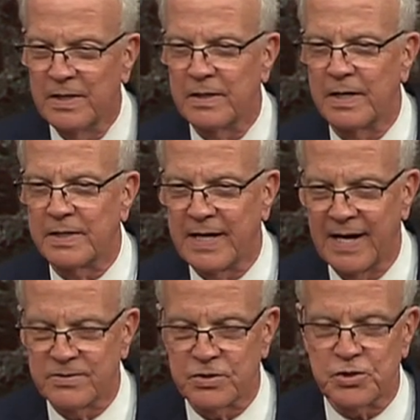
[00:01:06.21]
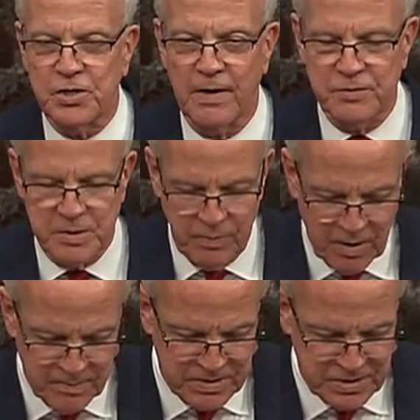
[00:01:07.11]
in Kansas, sheriff's
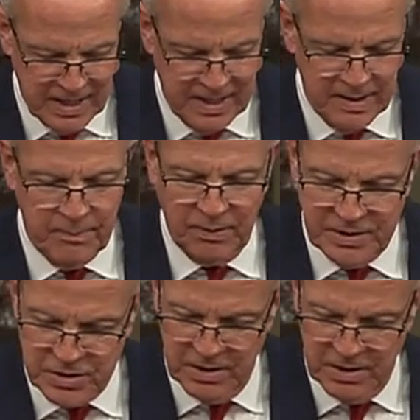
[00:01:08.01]
departments and police